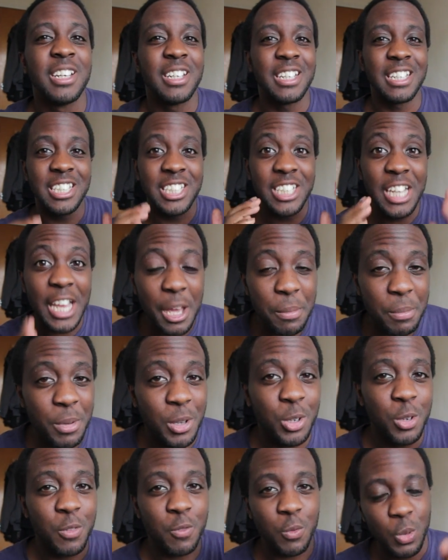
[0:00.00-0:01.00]
the
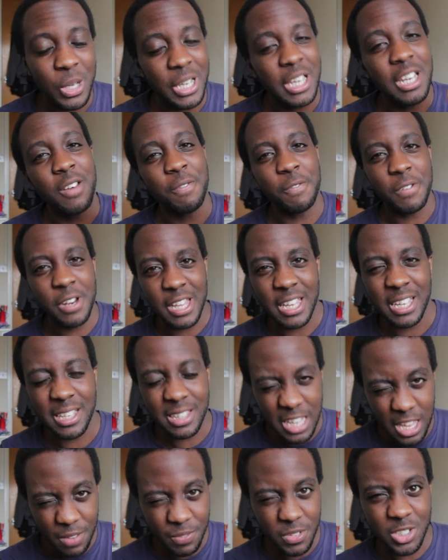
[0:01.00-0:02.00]
chairman of Wigan
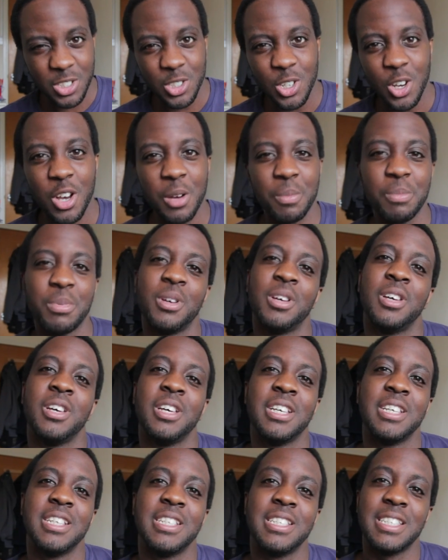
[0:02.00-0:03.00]
Athletic, David Sharpe,
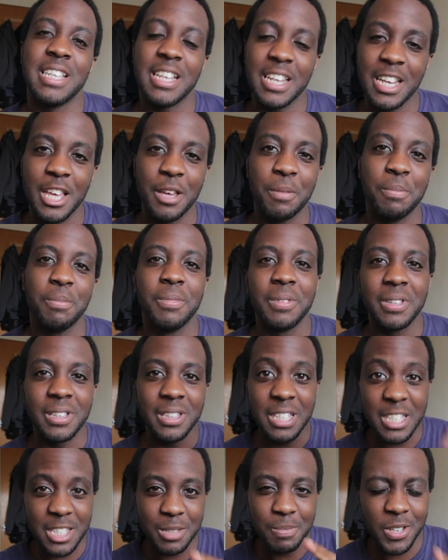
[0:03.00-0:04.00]
sent him
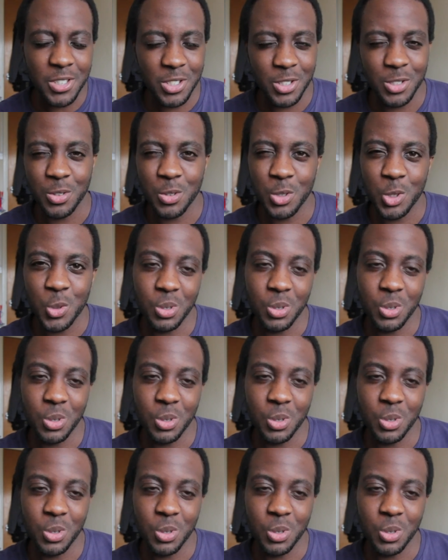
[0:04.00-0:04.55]
this message on